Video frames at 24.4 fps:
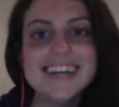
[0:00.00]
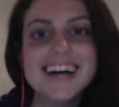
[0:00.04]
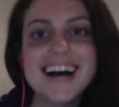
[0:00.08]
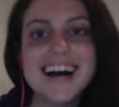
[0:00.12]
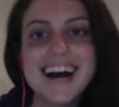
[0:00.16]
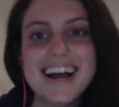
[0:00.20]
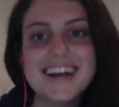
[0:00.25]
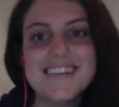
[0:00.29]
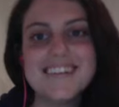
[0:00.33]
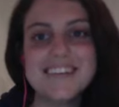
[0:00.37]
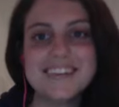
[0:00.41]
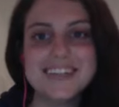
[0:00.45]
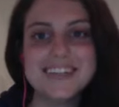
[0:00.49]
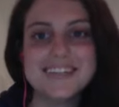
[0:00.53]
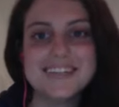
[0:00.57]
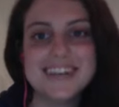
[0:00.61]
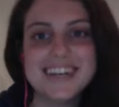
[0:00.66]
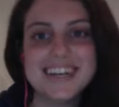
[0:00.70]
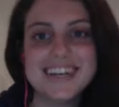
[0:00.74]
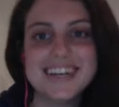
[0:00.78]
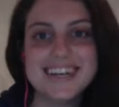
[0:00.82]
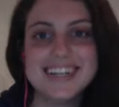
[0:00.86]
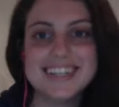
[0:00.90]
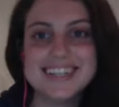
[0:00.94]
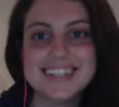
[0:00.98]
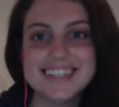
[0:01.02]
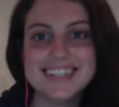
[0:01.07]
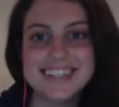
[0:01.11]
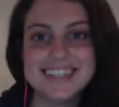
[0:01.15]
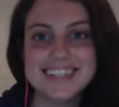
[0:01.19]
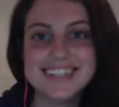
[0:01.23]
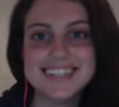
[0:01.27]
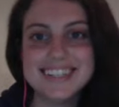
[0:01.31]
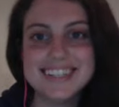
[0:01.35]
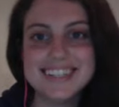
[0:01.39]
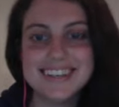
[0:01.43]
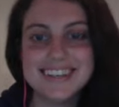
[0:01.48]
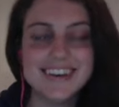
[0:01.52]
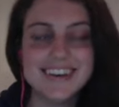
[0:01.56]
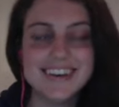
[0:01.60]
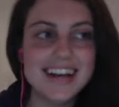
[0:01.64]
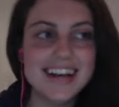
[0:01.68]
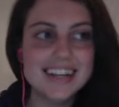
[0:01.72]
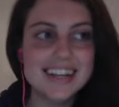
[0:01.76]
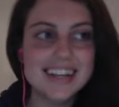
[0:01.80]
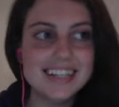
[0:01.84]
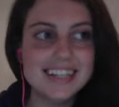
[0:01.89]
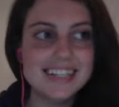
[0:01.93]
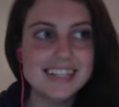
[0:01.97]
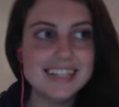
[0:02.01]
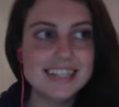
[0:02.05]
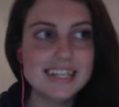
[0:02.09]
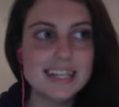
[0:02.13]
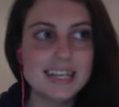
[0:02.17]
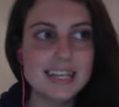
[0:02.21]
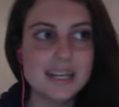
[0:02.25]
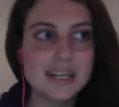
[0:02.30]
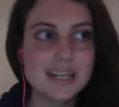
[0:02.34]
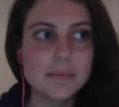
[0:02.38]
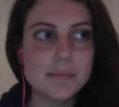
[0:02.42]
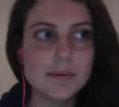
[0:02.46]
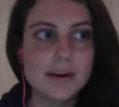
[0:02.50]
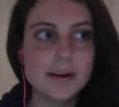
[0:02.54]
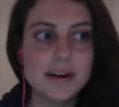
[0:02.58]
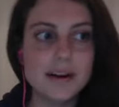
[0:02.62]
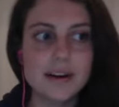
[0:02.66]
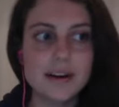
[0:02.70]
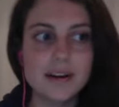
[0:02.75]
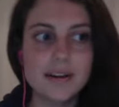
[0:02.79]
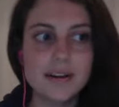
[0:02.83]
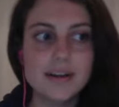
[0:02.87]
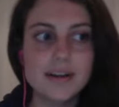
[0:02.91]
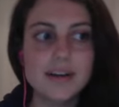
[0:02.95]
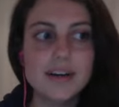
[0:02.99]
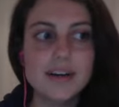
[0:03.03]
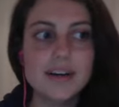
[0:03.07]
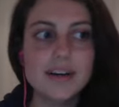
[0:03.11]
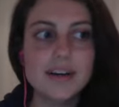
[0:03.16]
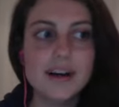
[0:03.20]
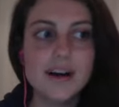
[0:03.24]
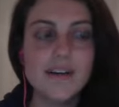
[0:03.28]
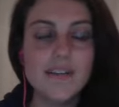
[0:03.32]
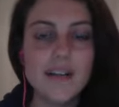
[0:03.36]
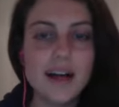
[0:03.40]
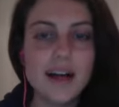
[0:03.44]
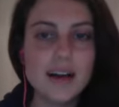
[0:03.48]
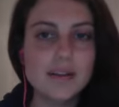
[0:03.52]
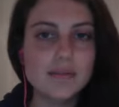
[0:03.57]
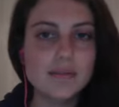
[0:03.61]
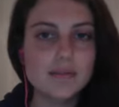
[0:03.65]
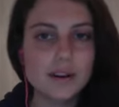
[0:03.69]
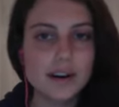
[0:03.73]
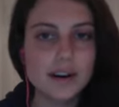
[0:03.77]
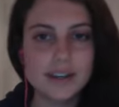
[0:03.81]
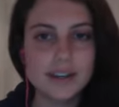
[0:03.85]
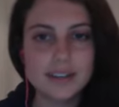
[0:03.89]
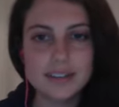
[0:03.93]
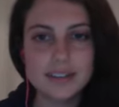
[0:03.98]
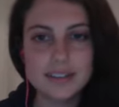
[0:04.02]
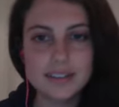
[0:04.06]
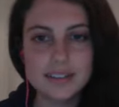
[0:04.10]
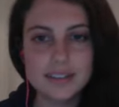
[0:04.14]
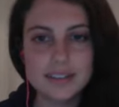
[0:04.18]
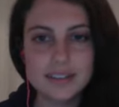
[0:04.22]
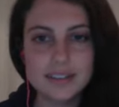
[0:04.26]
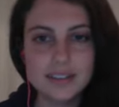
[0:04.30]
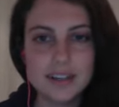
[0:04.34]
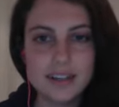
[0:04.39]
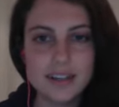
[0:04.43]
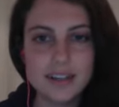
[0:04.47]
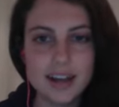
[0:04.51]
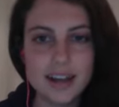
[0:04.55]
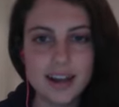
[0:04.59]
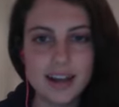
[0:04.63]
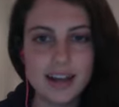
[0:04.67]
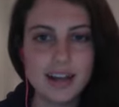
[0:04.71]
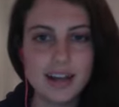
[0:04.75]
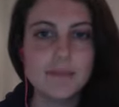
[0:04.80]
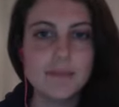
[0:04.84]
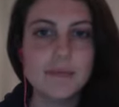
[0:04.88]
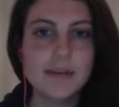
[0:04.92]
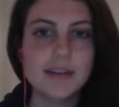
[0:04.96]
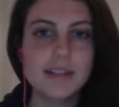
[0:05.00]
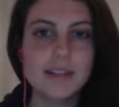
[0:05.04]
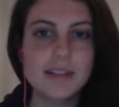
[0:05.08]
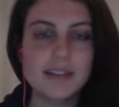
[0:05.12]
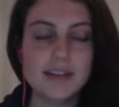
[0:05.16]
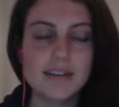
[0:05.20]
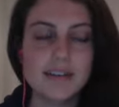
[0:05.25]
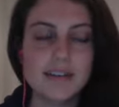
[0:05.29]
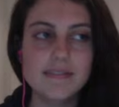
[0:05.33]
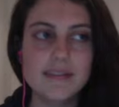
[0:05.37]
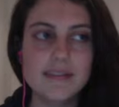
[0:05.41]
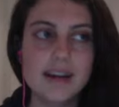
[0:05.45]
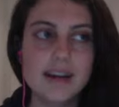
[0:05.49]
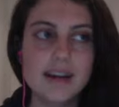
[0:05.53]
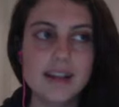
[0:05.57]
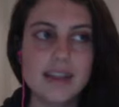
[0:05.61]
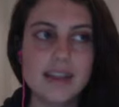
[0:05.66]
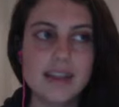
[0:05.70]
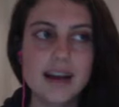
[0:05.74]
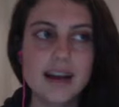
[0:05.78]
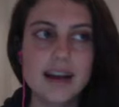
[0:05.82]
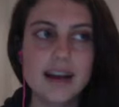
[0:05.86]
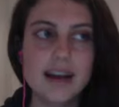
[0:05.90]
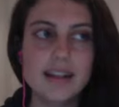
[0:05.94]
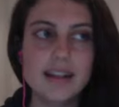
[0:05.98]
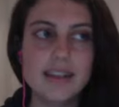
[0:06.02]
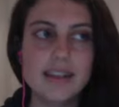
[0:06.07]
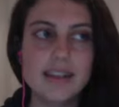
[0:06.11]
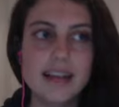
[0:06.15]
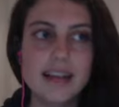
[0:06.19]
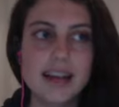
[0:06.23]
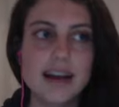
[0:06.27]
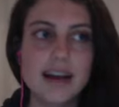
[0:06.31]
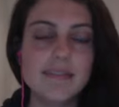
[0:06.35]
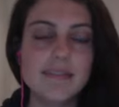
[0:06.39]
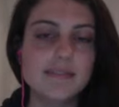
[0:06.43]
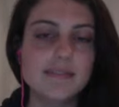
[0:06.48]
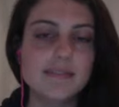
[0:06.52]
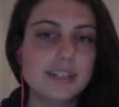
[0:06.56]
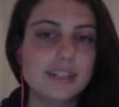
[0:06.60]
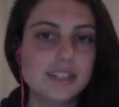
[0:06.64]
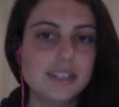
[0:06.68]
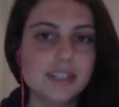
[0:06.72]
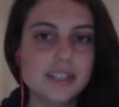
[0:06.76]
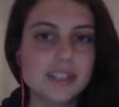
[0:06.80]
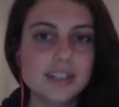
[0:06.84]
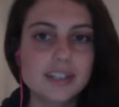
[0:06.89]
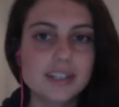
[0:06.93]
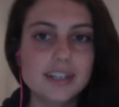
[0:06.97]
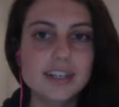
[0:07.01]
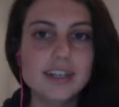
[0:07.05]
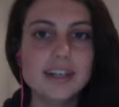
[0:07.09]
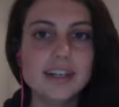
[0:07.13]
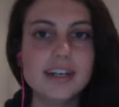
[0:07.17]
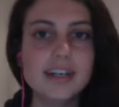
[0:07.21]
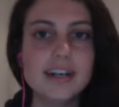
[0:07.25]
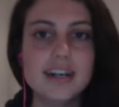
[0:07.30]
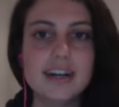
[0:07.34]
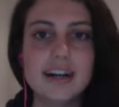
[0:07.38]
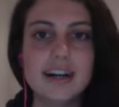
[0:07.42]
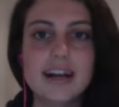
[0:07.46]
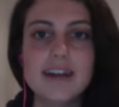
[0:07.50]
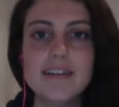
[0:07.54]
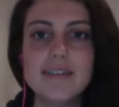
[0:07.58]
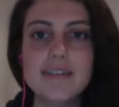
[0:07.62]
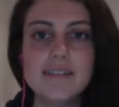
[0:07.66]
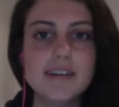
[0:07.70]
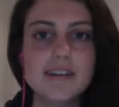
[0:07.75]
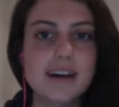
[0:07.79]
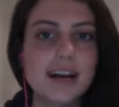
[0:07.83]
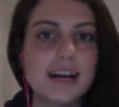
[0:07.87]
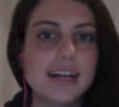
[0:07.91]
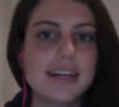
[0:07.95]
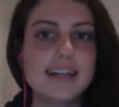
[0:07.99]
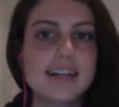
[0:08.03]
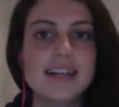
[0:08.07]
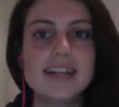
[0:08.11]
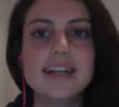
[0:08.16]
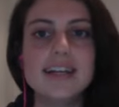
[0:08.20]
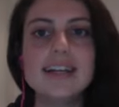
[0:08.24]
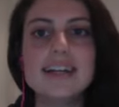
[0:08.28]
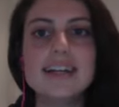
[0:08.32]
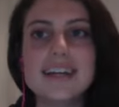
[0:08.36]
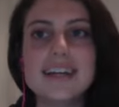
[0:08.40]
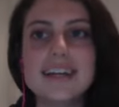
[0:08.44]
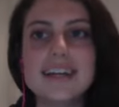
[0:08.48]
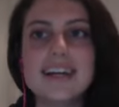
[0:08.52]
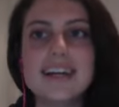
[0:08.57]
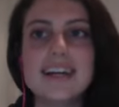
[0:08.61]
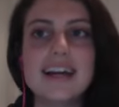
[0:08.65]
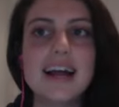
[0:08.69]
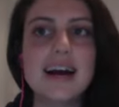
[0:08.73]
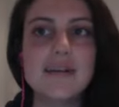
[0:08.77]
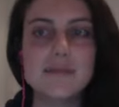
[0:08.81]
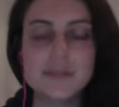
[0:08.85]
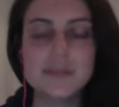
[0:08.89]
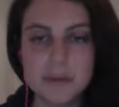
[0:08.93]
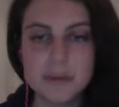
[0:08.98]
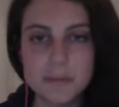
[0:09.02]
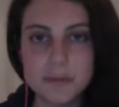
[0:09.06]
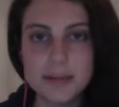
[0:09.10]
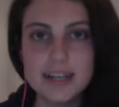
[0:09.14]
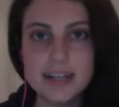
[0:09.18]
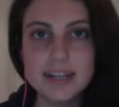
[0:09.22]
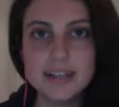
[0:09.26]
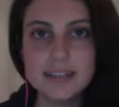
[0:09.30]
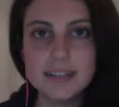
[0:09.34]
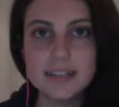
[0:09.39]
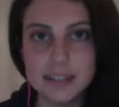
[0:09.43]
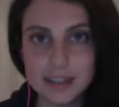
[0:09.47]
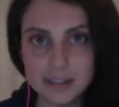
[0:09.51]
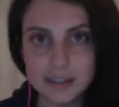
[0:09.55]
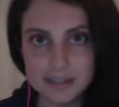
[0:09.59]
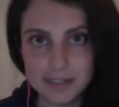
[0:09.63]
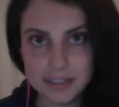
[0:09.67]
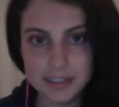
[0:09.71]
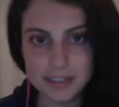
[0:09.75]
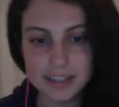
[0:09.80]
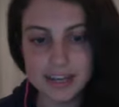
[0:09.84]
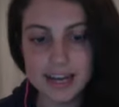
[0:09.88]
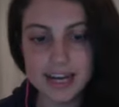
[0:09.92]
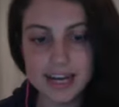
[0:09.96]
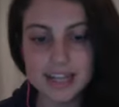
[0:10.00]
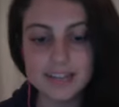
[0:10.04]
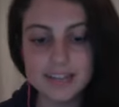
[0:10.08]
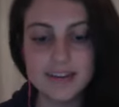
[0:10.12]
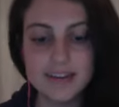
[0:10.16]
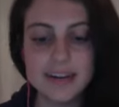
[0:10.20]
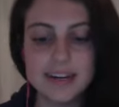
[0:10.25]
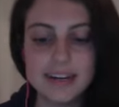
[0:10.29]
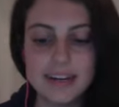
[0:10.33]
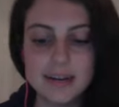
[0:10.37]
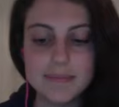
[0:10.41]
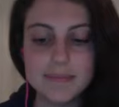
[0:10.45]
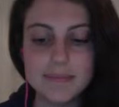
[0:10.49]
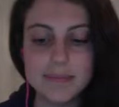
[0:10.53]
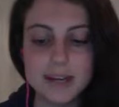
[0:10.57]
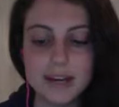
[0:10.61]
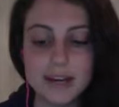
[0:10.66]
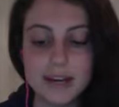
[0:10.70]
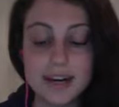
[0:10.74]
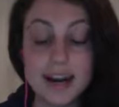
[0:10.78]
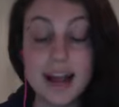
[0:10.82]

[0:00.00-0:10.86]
I'm always making dessert, so I like to keep uh, a lot of raw desserts on hand because I find that they have less sugar, and I, I can eat it and have one piece, and I feel satisfied, and I'm done.